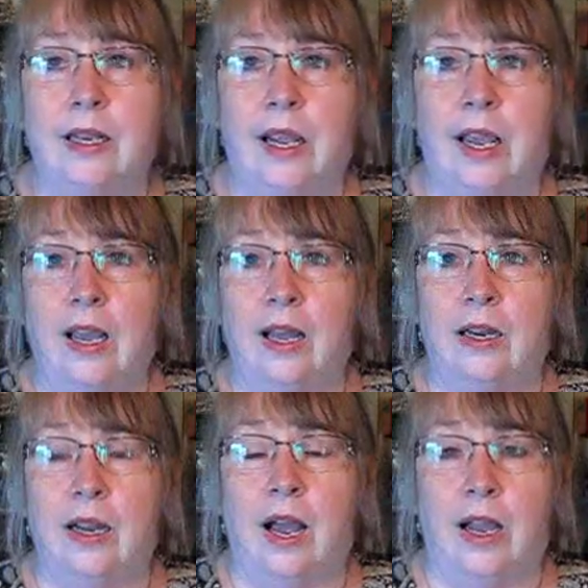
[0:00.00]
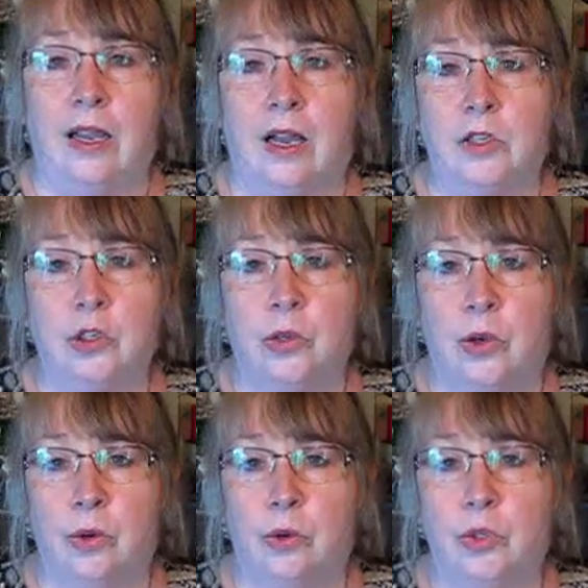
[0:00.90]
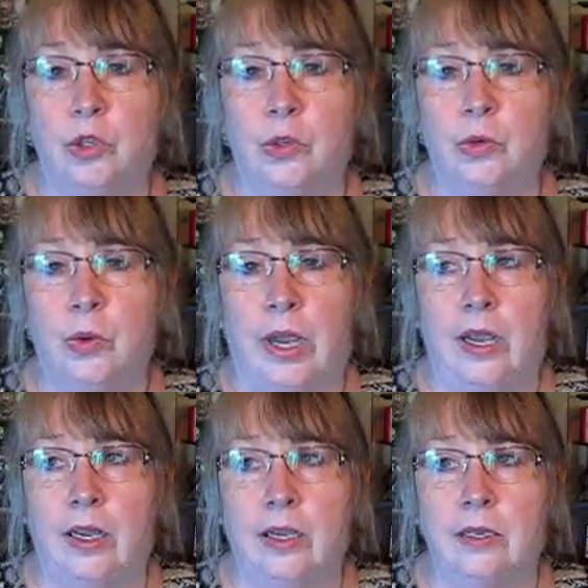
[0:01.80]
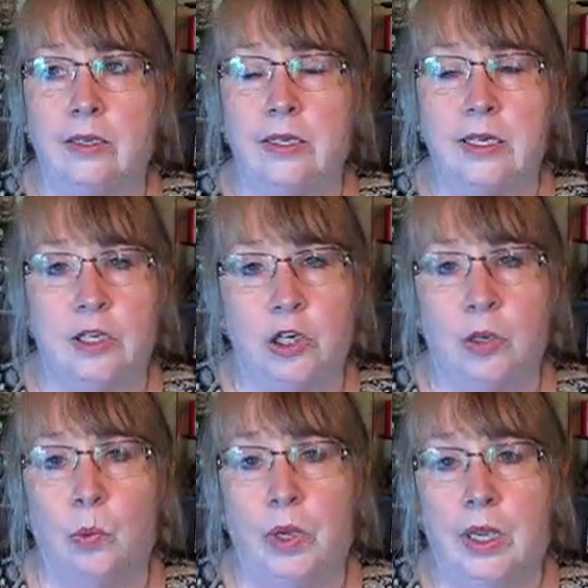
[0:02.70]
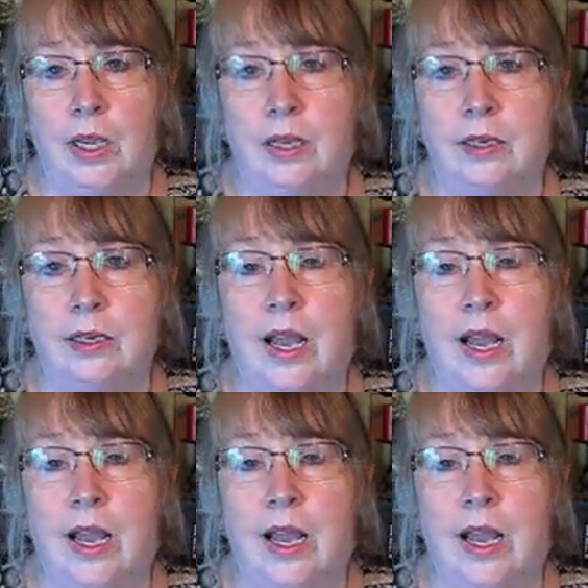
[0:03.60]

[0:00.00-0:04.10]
and I got to go to a stitching weekend